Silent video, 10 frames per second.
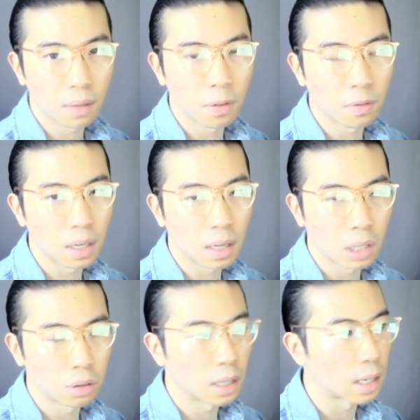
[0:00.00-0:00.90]
to
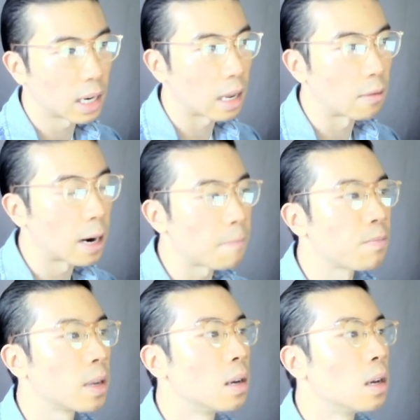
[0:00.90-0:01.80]
1500 again, right?
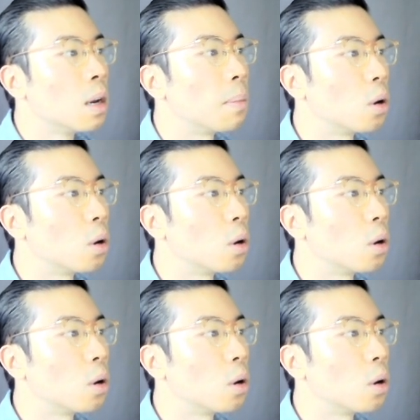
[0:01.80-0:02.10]
But